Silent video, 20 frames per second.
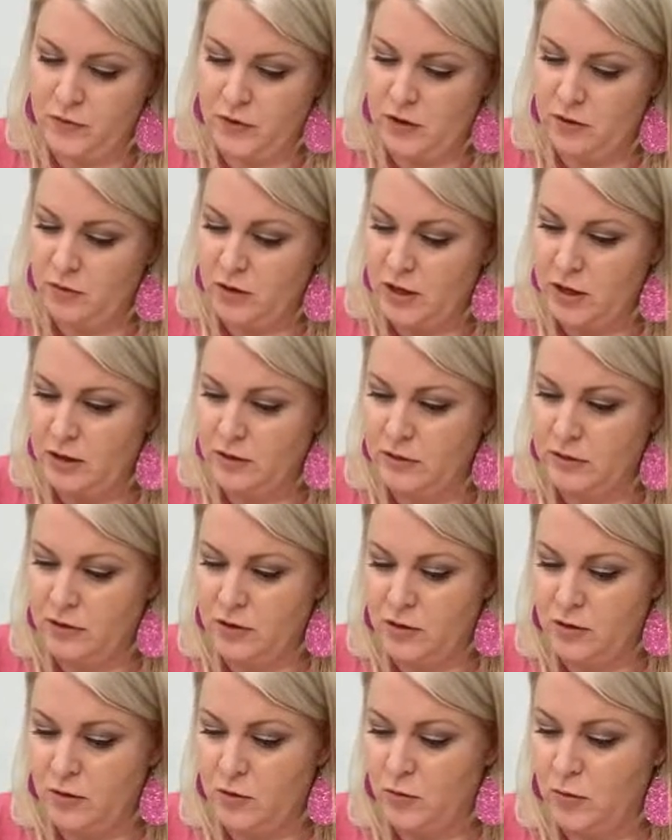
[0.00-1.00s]
Okay,
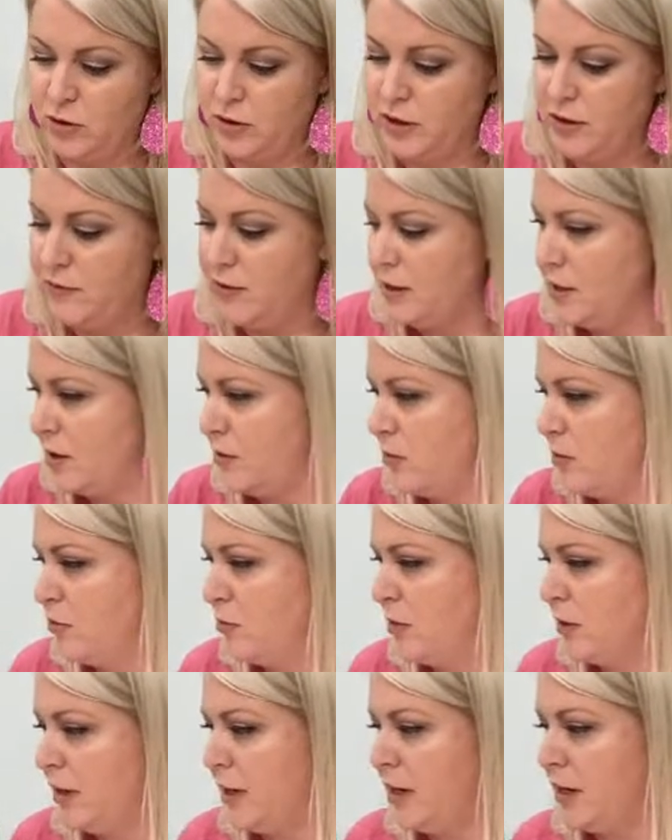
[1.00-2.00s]
so we're leaving that one
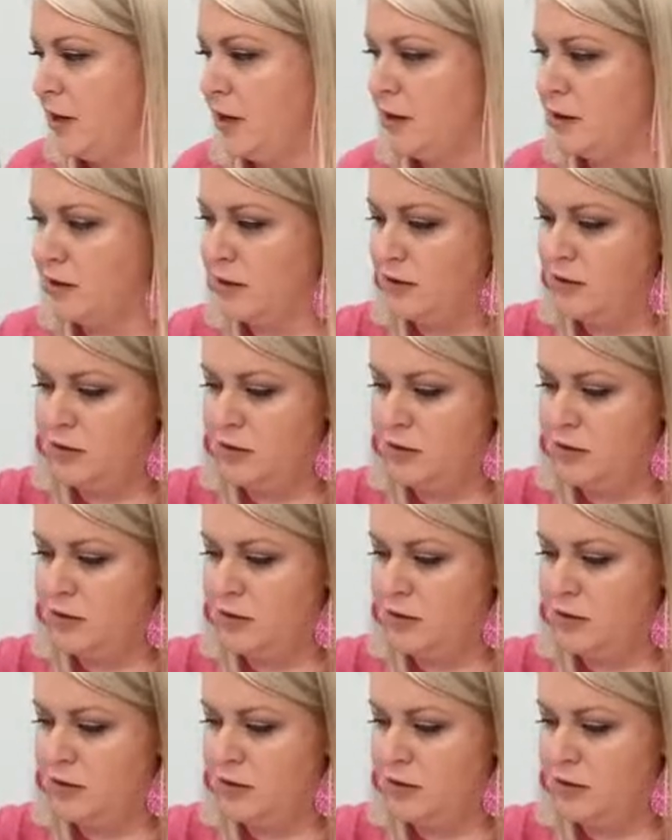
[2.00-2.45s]
blank.